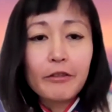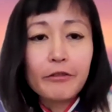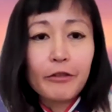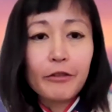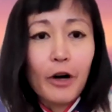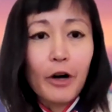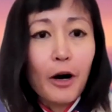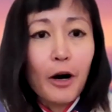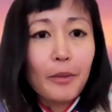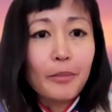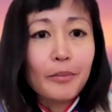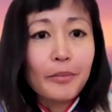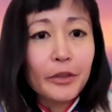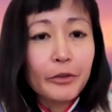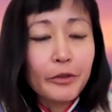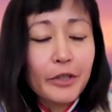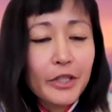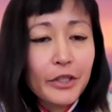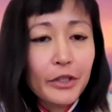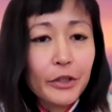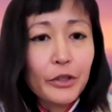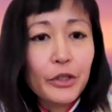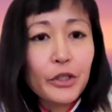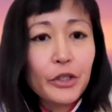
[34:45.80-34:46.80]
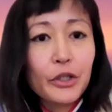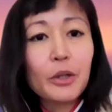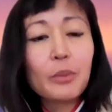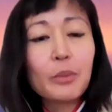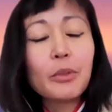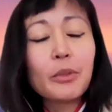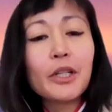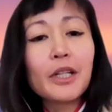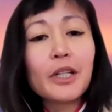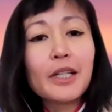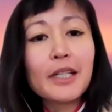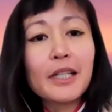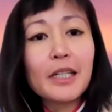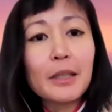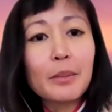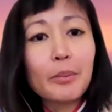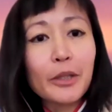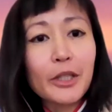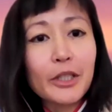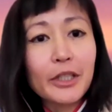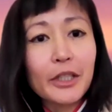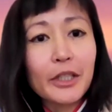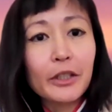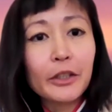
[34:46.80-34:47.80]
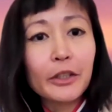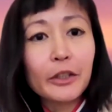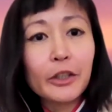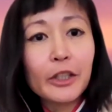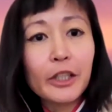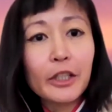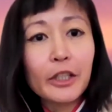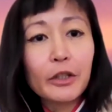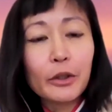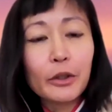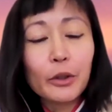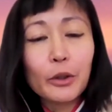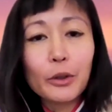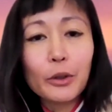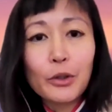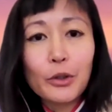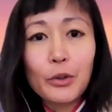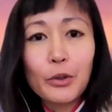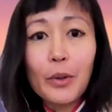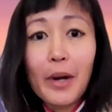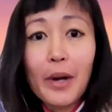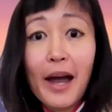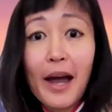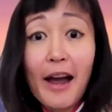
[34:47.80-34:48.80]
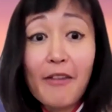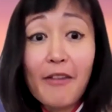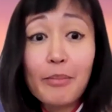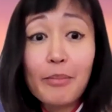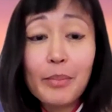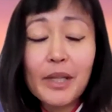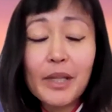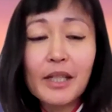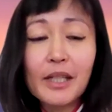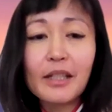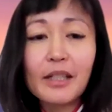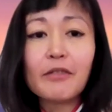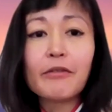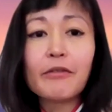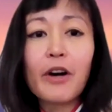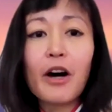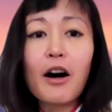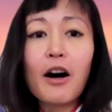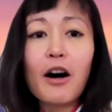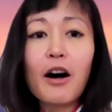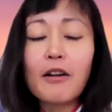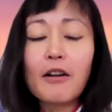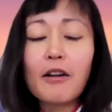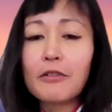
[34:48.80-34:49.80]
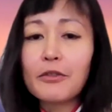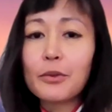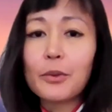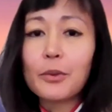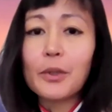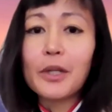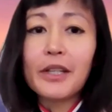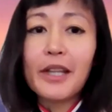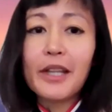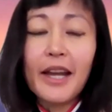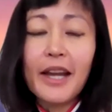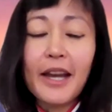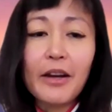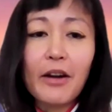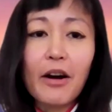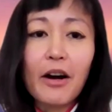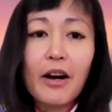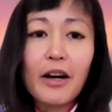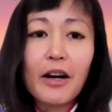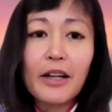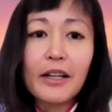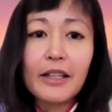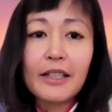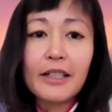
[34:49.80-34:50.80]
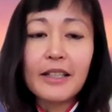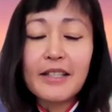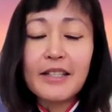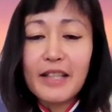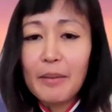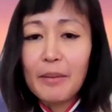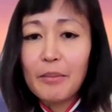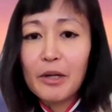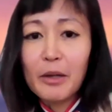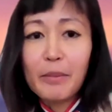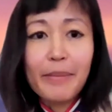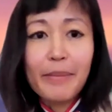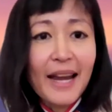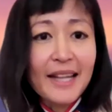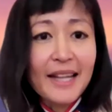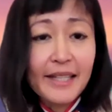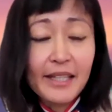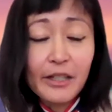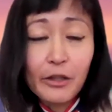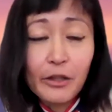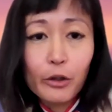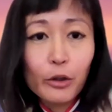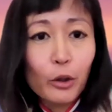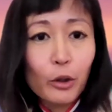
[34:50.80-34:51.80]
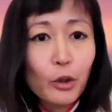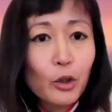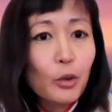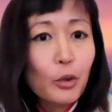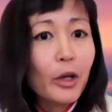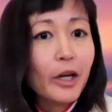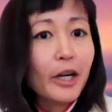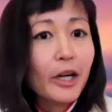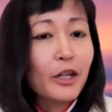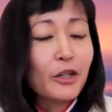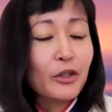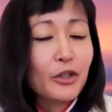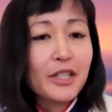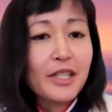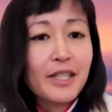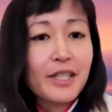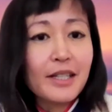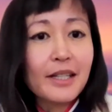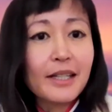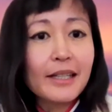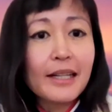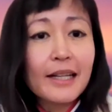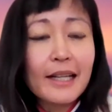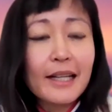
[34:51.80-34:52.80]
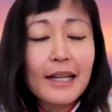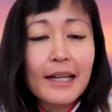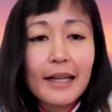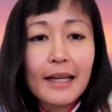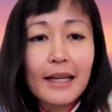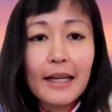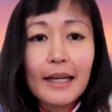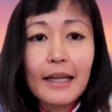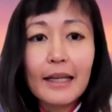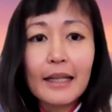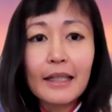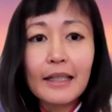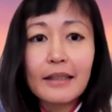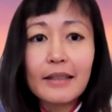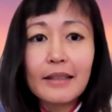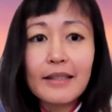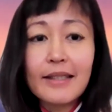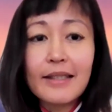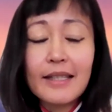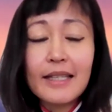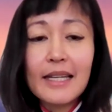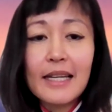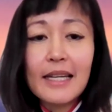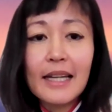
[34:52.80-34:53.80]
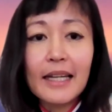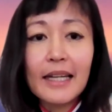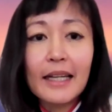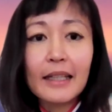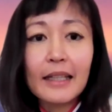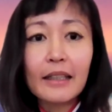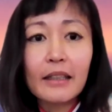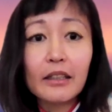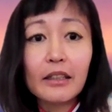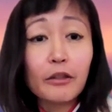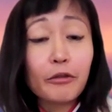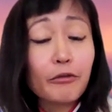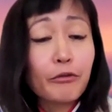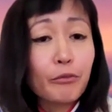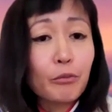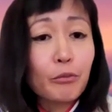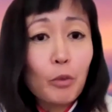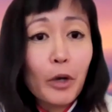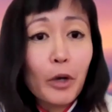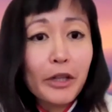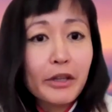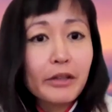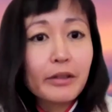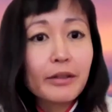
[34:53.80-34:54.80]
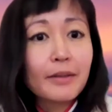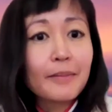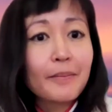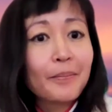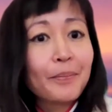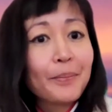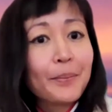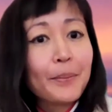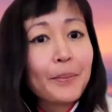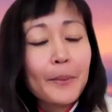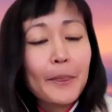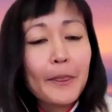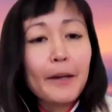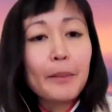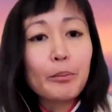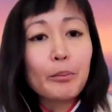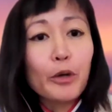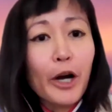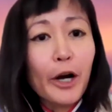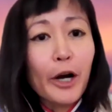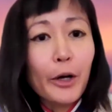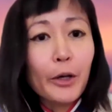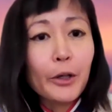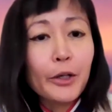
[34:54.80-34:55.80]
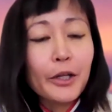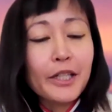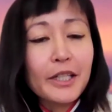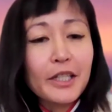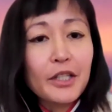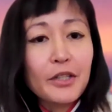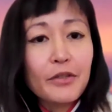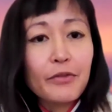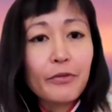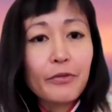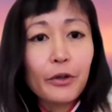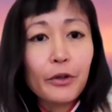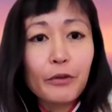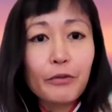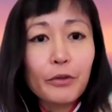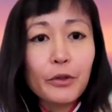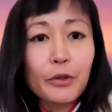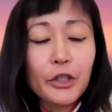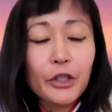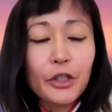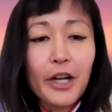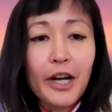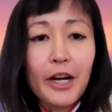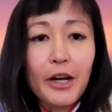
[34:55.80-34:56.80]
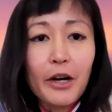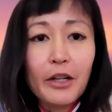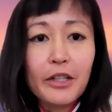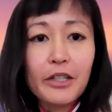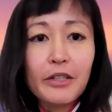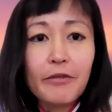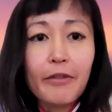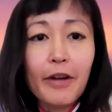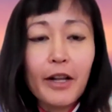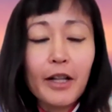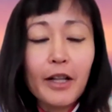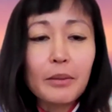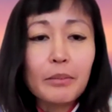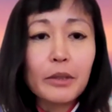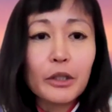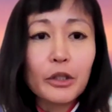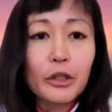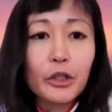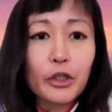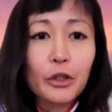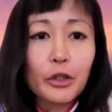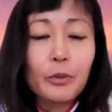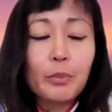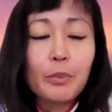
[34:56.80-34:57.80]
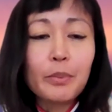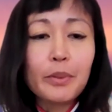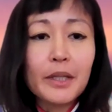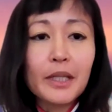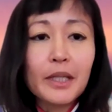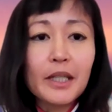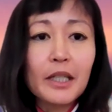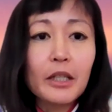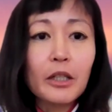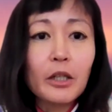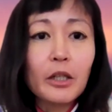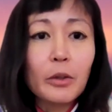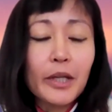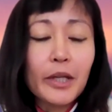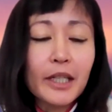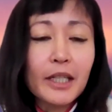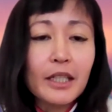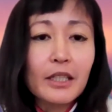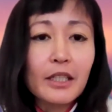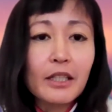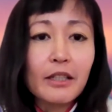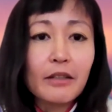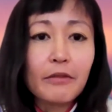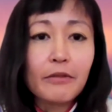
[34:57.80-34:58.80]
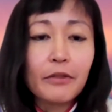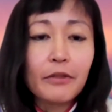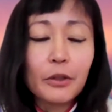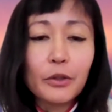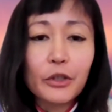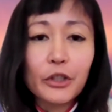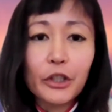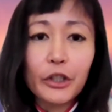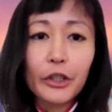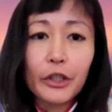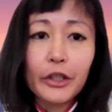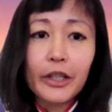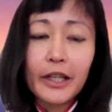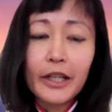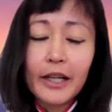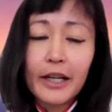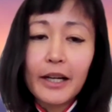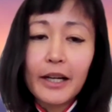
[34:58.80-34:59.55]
from the research community, particularly those who have been involved with Aeon in some capacity, or those who are interested in seeing what the priorities for future Aeon development should be going into the future.